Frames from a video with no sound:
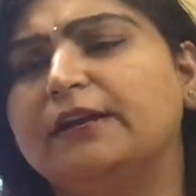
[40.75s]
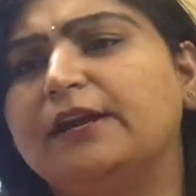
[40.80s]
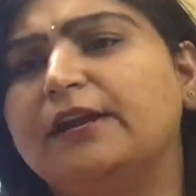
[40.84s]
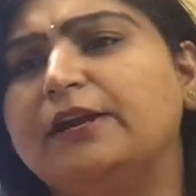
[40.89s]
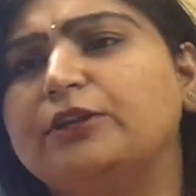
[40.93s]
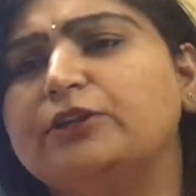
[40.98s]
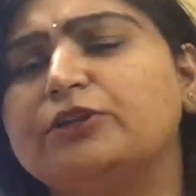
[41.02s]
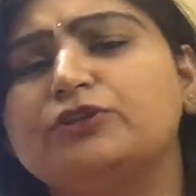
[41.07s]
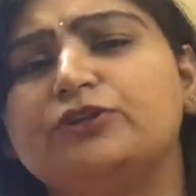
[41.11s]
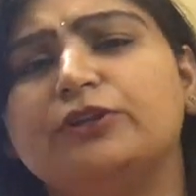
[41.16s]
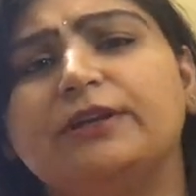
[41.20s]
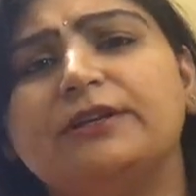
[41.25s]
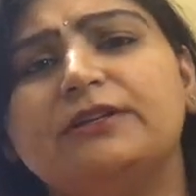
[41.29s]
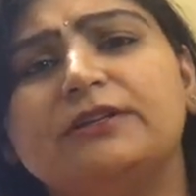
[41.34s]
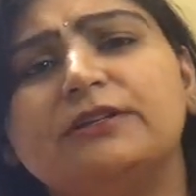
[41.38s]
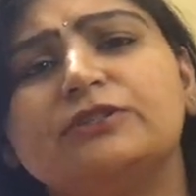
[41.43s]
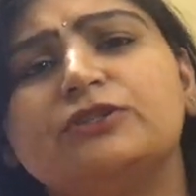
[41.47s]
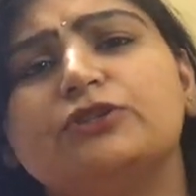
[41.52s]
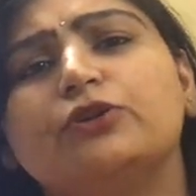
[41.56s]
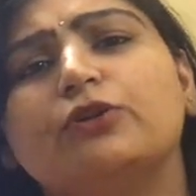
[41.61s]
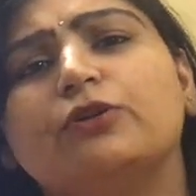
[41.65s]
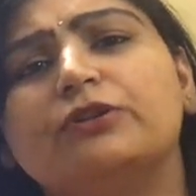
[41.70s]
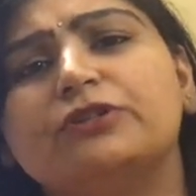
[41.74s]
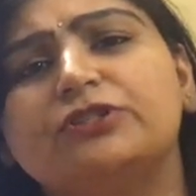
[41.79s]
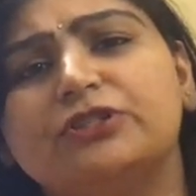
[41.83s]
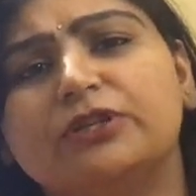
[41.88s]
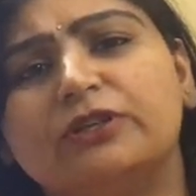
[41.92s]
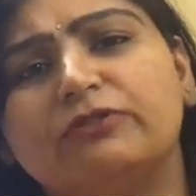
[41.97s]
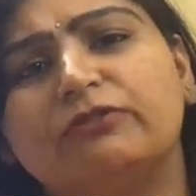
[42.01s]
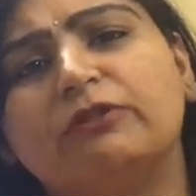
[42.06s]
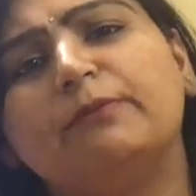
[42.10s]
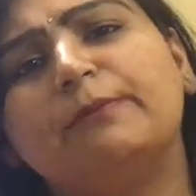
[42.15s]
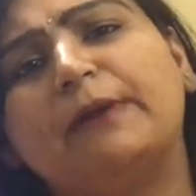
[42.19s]
it is your
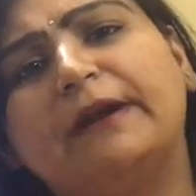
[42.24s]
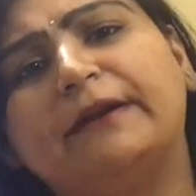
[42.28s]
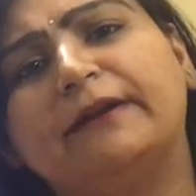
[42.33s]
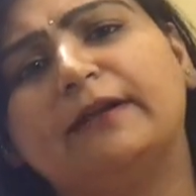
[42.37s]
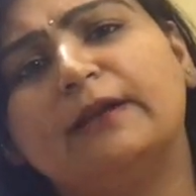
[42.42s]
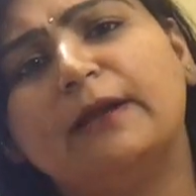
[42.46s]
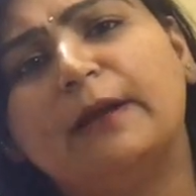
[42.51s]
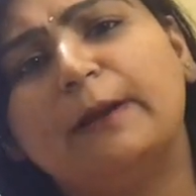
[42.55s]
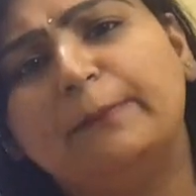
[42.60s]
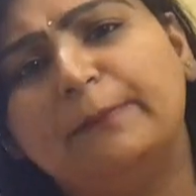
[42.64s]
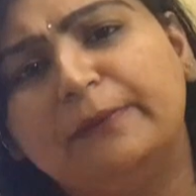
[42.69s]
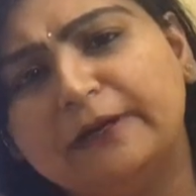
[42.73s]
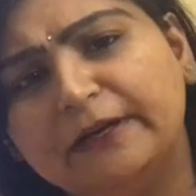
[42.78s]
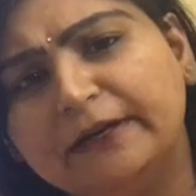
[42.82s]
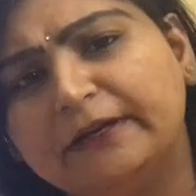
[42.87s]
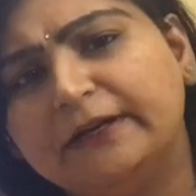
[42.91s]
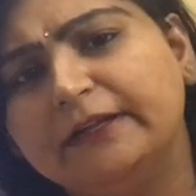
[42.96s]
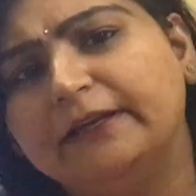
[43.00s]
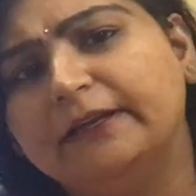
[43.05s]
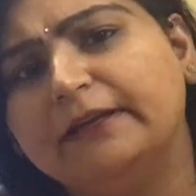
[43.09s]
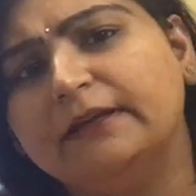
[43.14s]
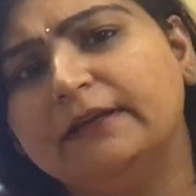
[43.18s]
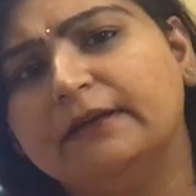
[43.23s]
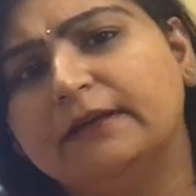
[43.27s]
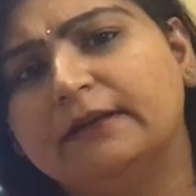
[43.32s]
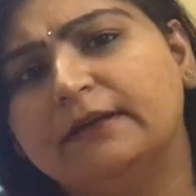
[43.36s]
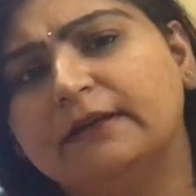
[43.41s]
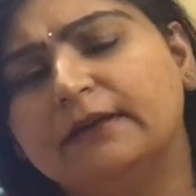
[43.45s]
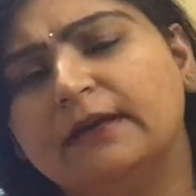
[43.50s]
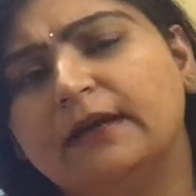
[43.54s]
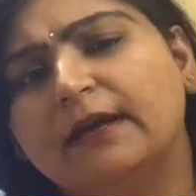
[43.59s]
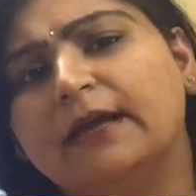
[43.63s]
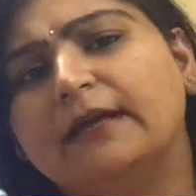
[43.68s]
general mental ability
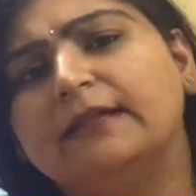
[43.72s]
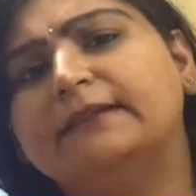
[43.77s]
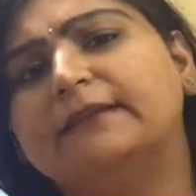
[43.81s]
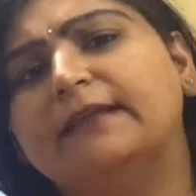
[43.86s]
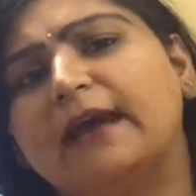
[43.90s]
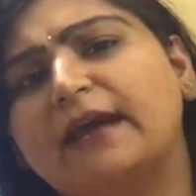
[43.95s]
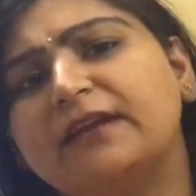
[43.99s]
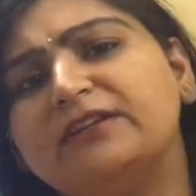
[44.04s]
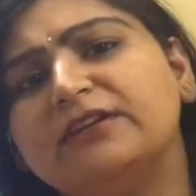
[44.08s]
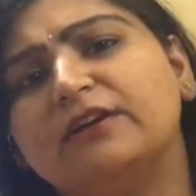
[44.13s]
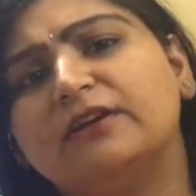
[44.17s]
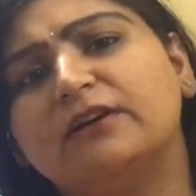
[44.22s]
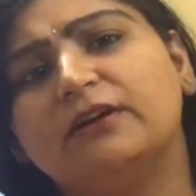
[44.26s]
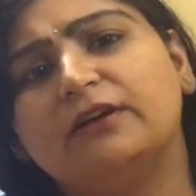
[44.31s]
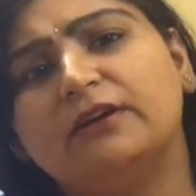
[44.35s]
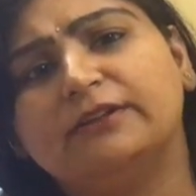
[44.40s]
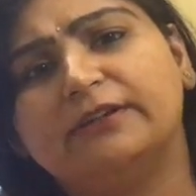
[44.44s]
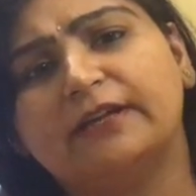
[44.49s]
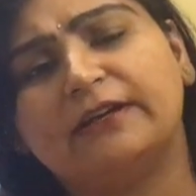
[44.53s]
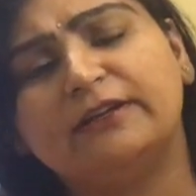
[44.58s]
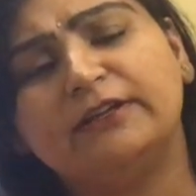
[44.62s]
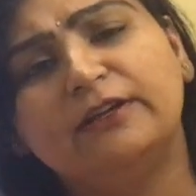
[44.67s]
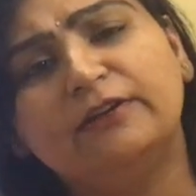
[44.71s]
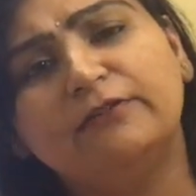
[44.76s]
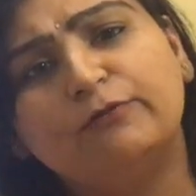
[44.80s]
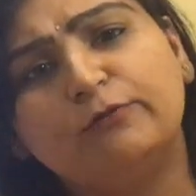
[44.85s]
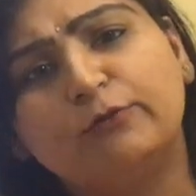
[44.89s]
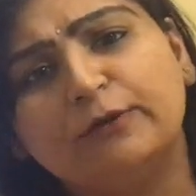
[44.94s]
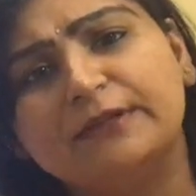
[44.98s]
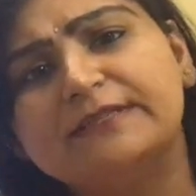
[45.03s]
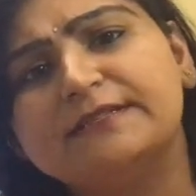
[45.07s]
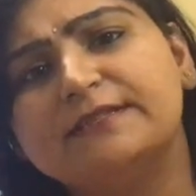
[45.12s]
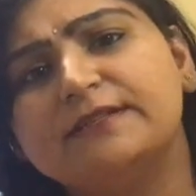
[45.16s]
that
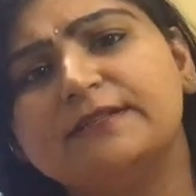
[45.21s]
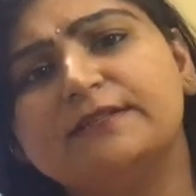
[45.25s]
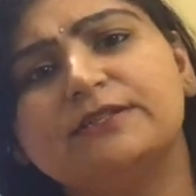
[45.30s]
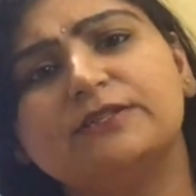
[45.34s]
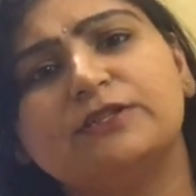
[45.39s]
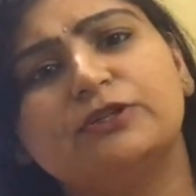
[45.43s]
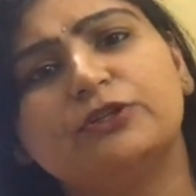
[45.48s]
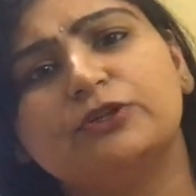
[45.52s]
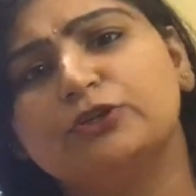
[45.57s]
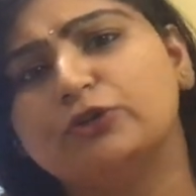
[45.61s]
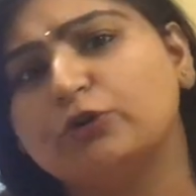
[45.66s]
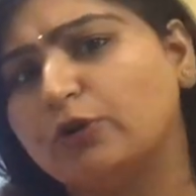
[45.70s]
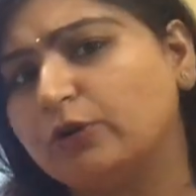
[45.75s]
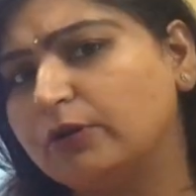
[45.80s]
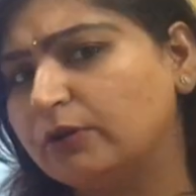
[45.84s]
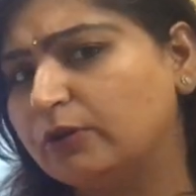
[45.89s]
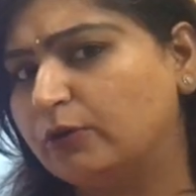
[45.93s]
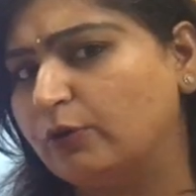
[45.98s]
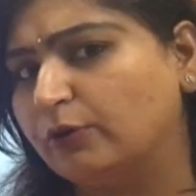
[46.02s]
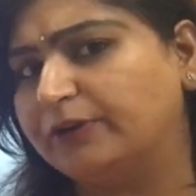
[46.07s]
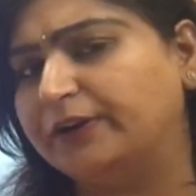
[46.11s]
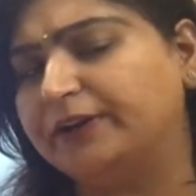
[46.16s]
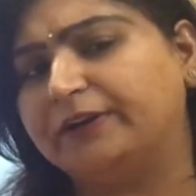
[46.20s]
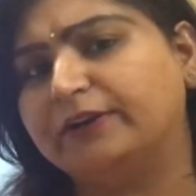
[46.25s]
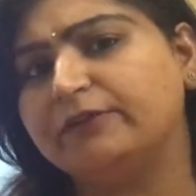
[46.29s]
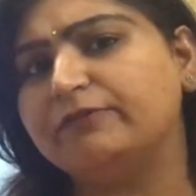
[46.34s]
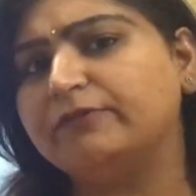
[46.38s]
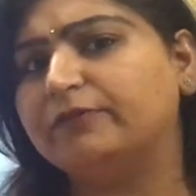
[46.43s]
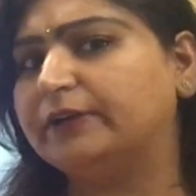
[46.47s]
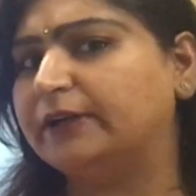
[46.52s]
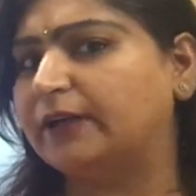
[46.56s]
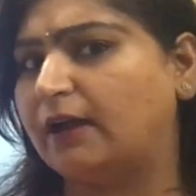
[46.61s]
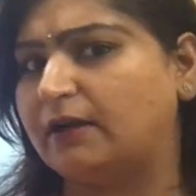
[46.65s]
influences your
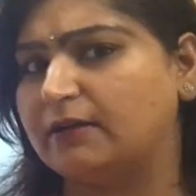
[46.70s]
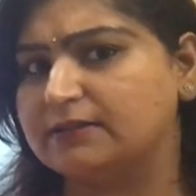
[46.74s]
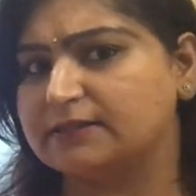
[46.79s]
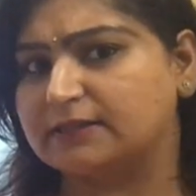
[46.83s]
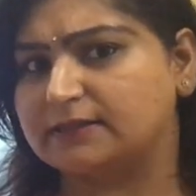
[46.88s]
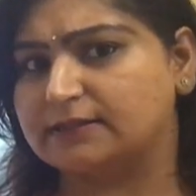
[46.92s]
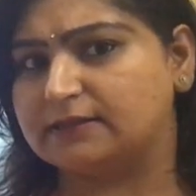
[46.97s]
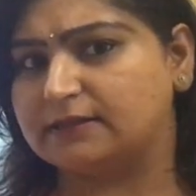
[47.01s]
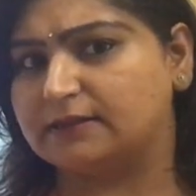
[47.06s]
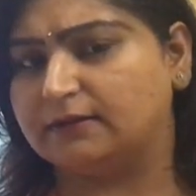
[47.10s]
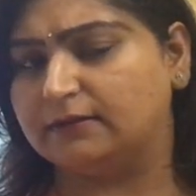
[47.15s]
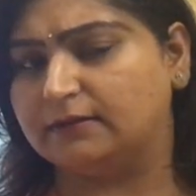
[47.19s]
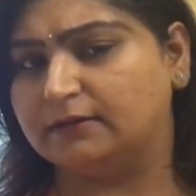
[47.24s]
cognitive tasks.